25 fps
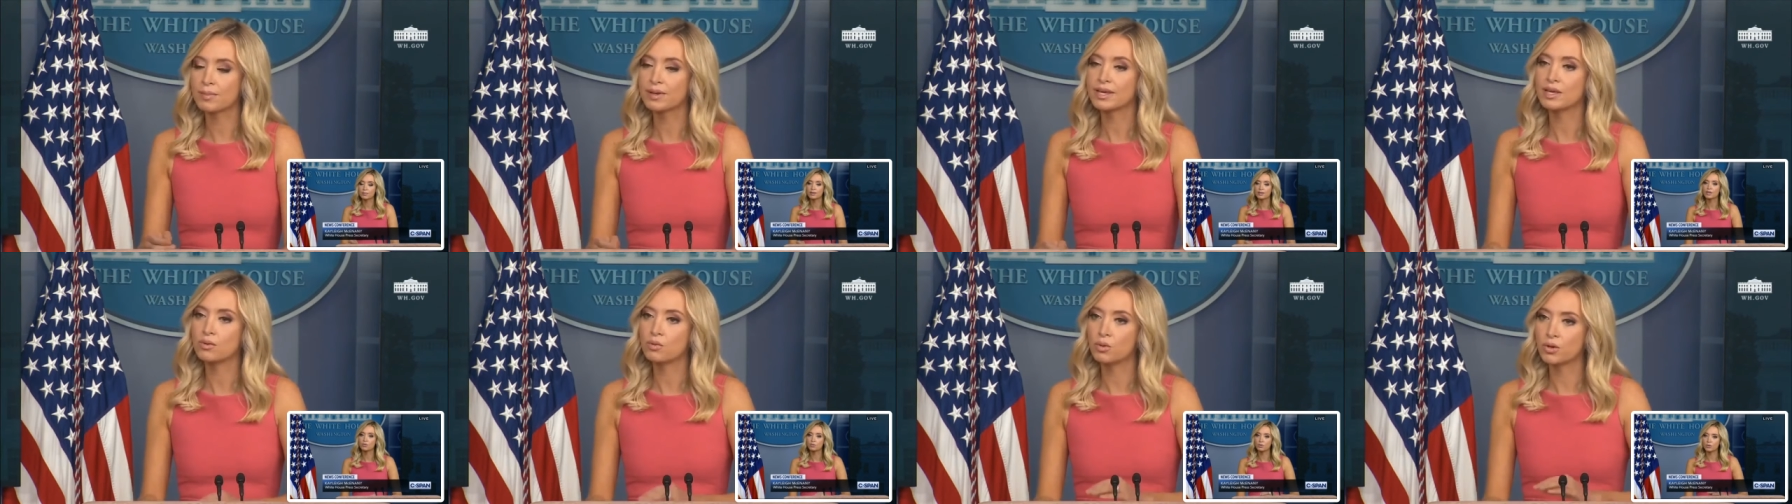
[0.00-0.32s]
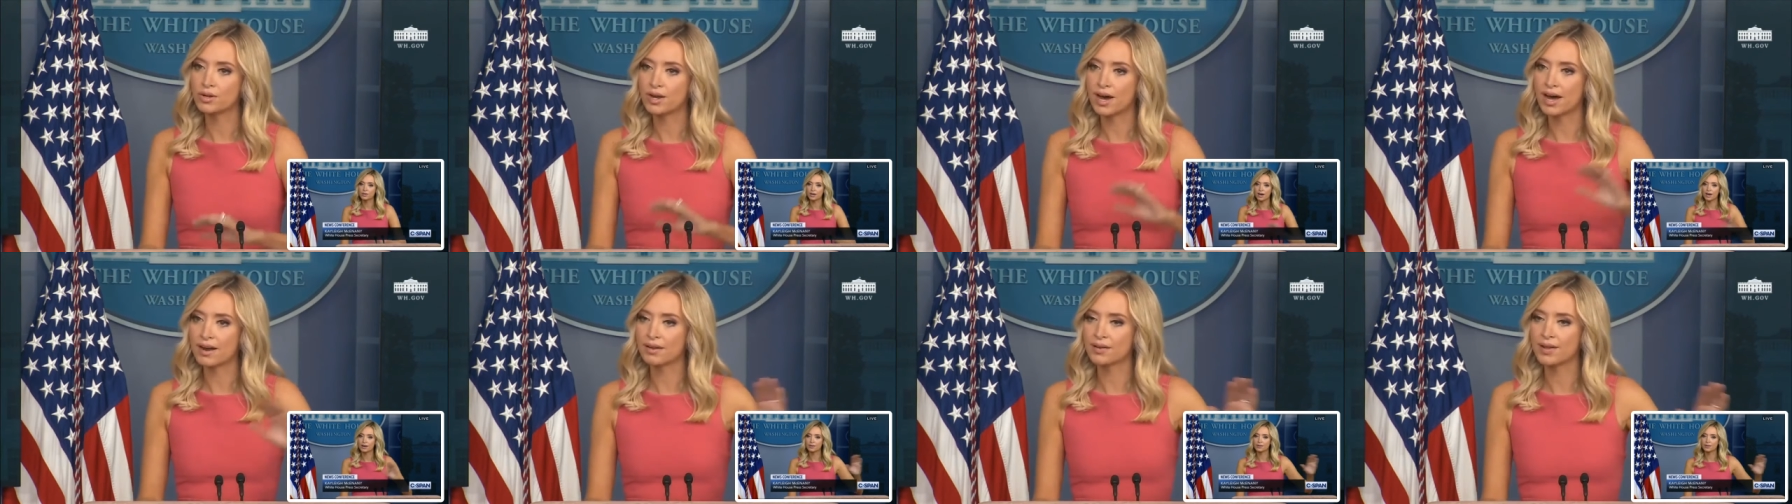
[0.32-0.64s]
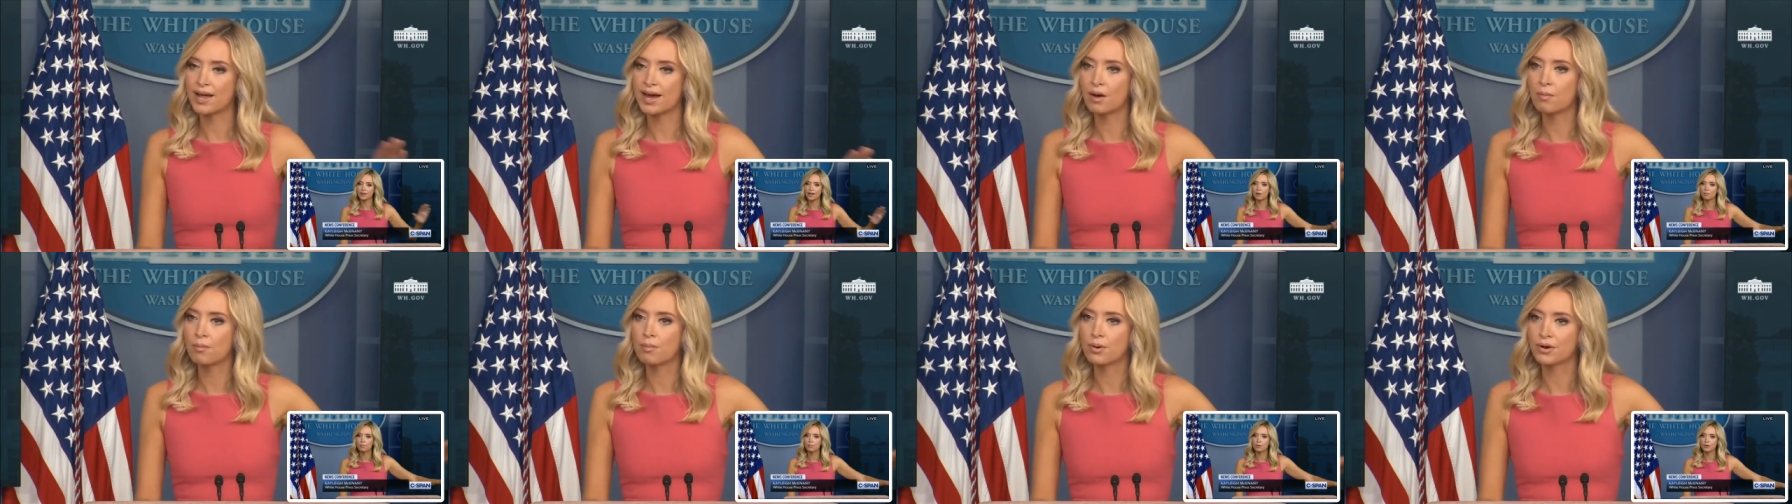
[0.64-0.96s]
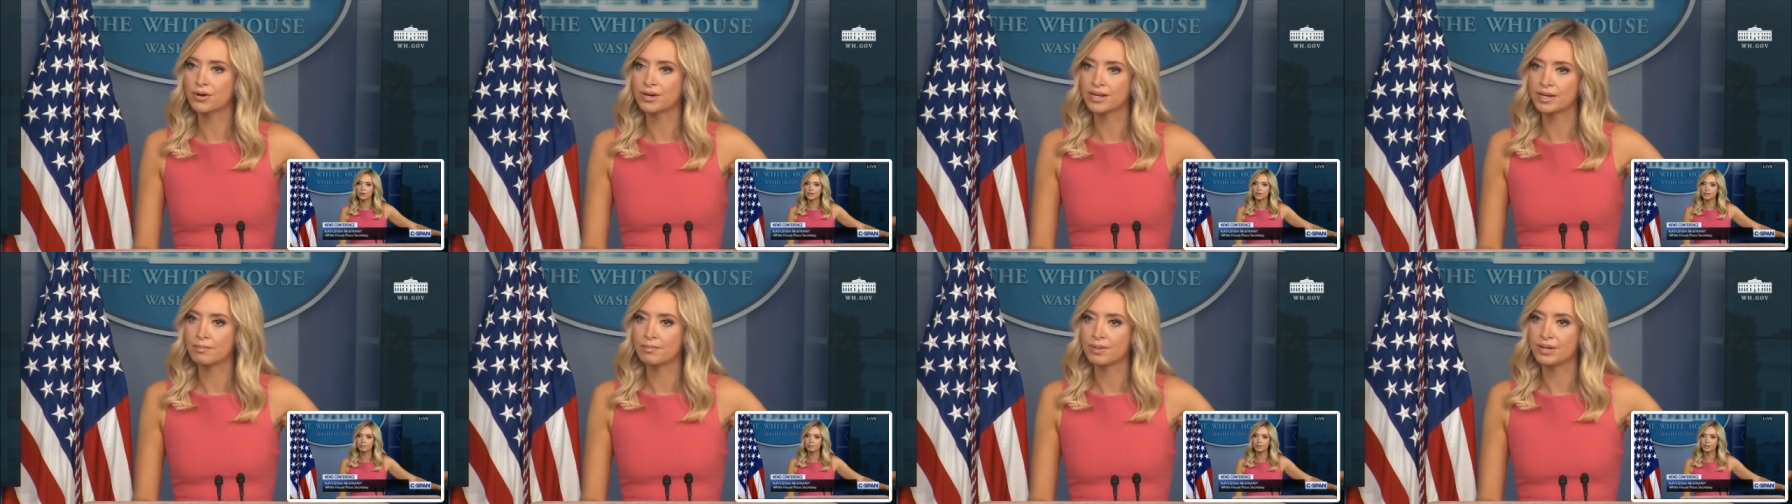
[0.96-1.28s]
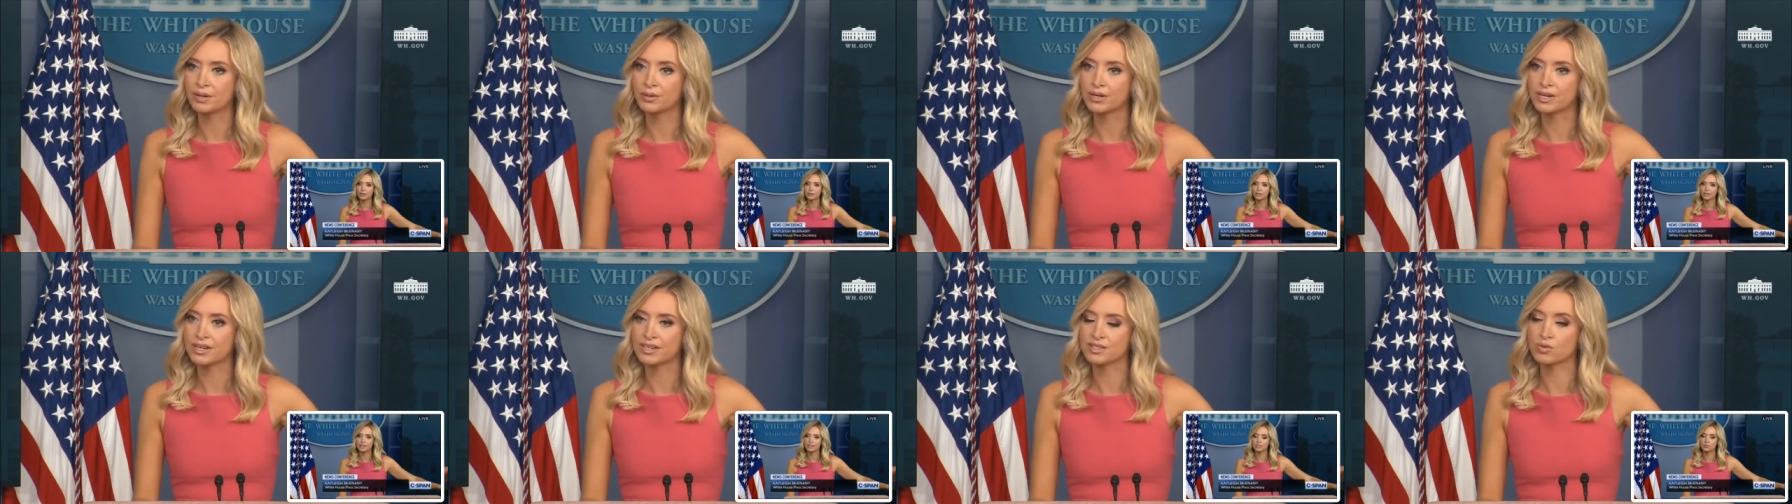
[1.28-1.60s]
he will not allow burning
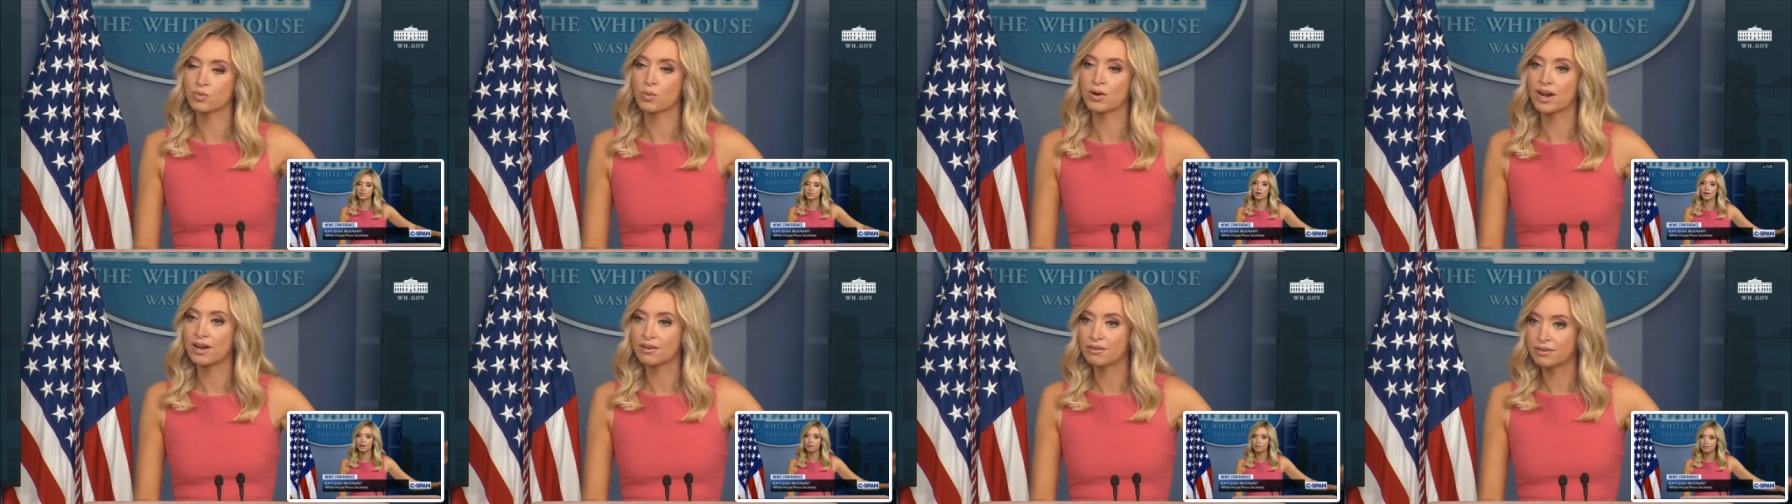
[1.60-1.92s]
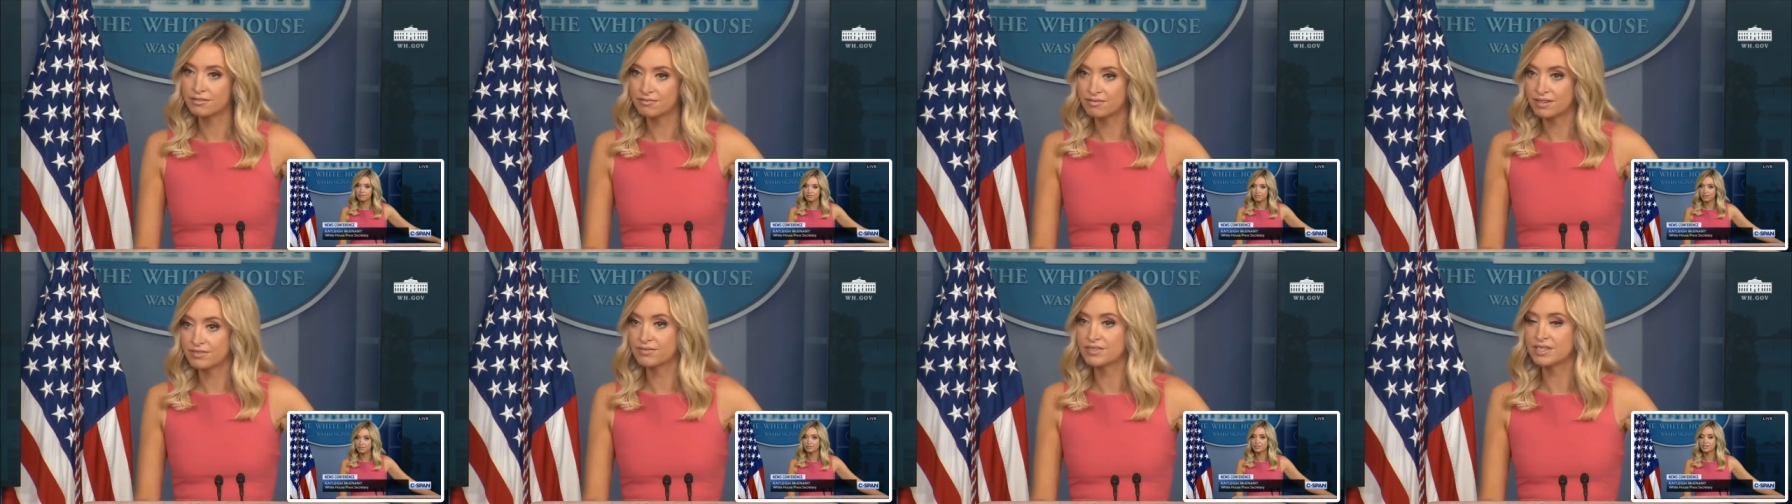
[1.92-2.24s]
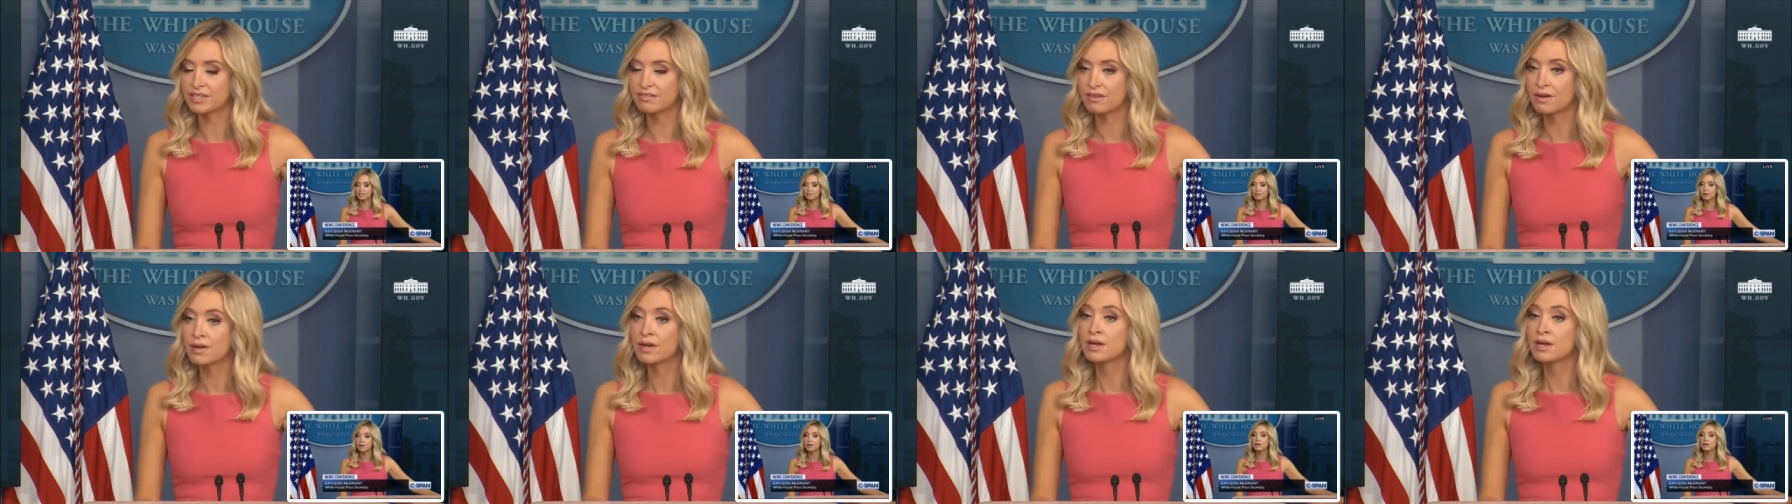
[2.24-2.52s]
buildings, 150